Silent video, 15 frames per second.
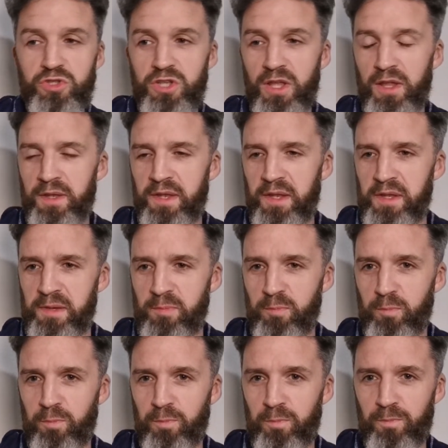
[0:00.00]

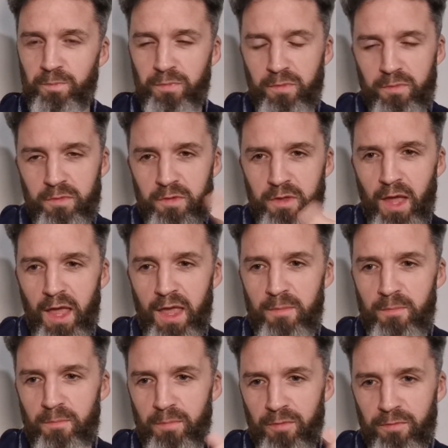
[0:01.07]
Jesus
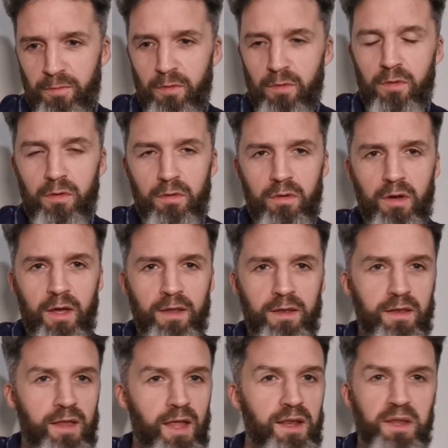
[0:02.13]
came before
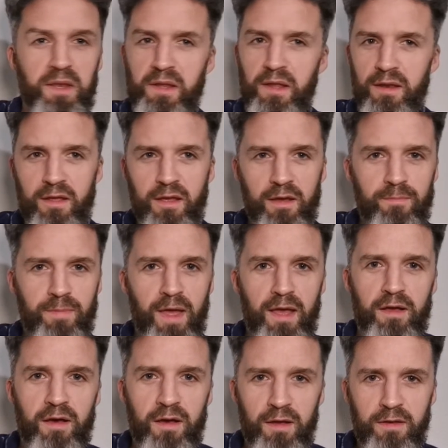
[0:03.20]
and then he's going to come
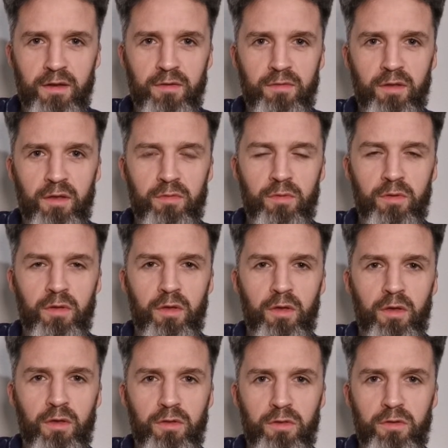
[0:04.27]
back. I don't know.
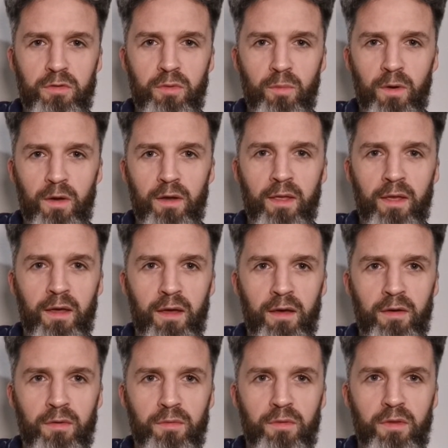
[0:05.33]
You work it
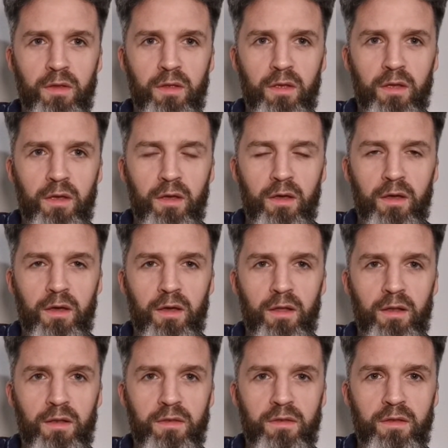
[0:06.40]
out.
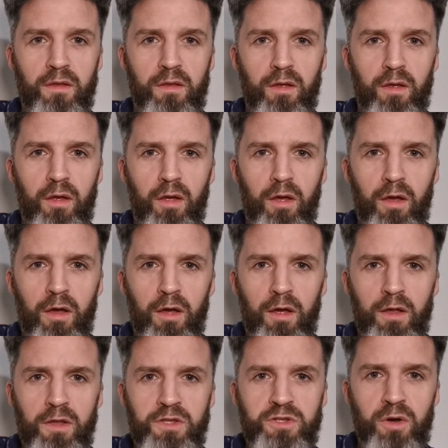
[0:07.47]
And
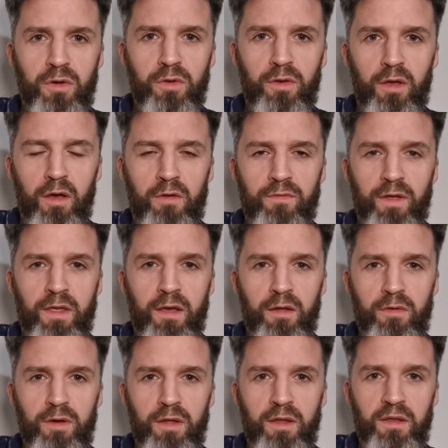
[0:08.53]
John
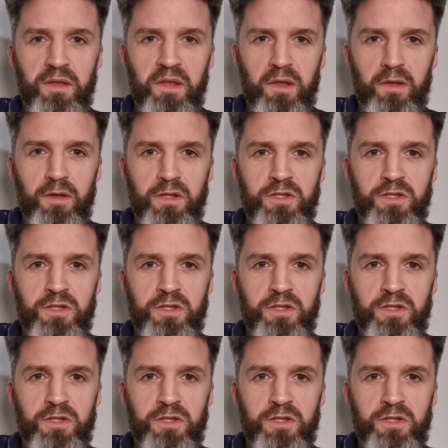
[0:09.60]
Overkill is